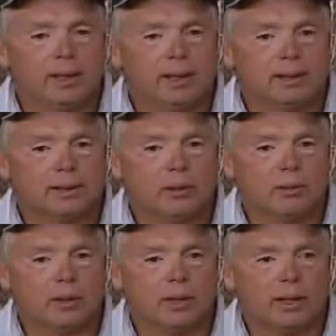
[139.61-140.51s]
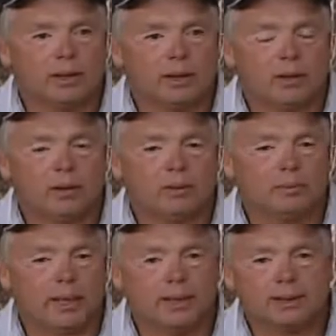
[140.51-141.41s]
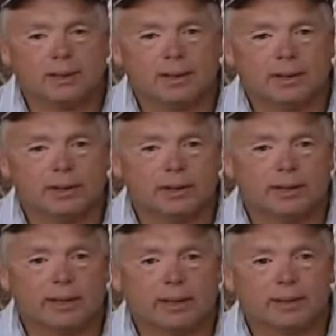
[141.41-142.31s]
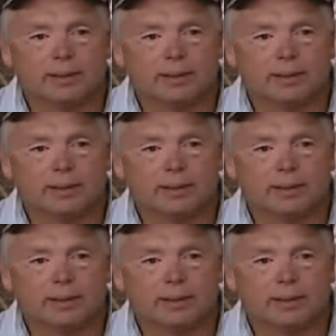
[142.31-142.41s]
is going on, you know, insulation